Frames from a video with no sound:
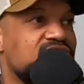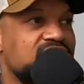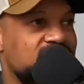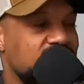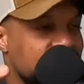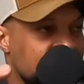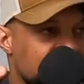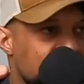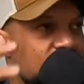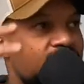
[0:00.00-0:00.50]
just
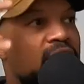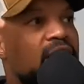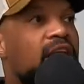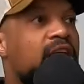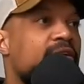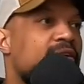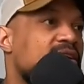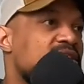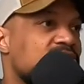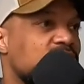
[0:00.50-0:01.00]
a
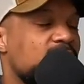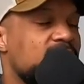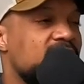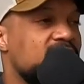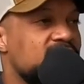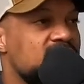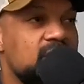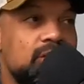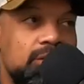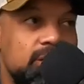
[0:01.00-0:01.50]
generic yeah.
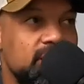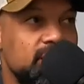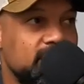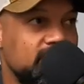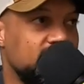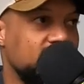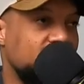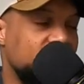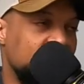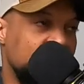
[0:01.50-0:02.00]
sweetness going
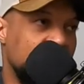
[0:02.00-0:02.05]
on.